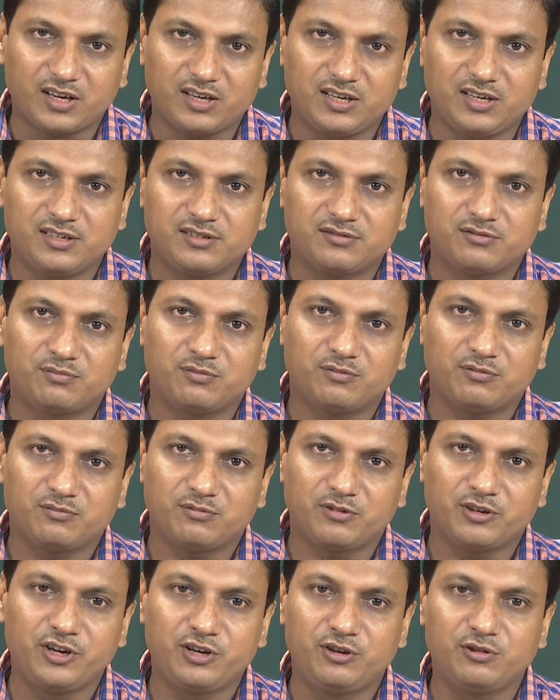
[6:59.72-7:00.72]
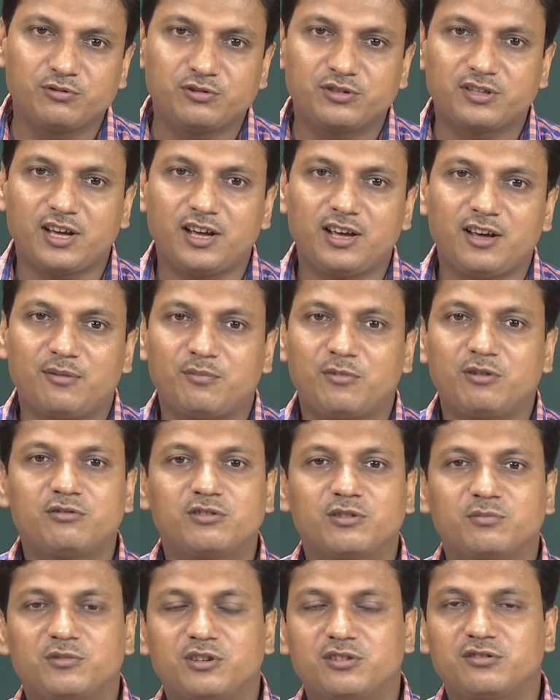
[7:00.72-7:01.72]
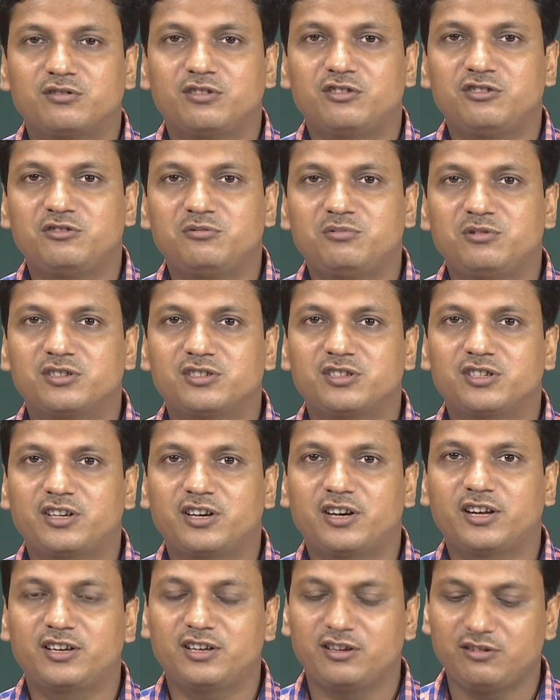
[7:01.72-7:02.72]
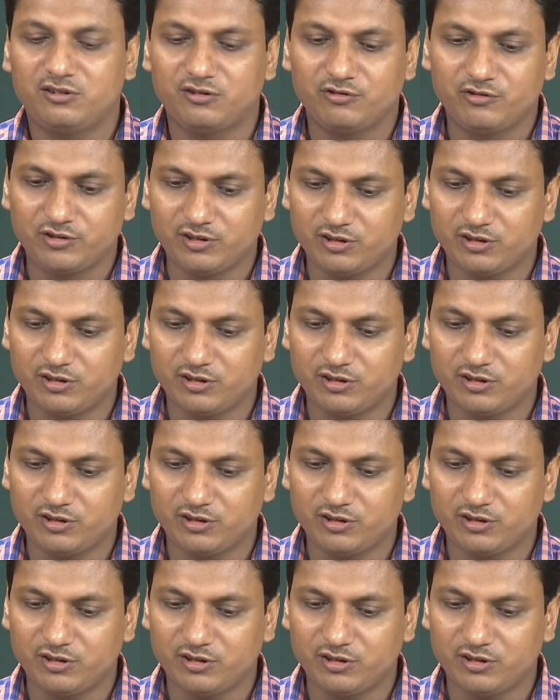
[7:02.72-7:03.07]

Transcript: is reduce the amount of the solidification cracking during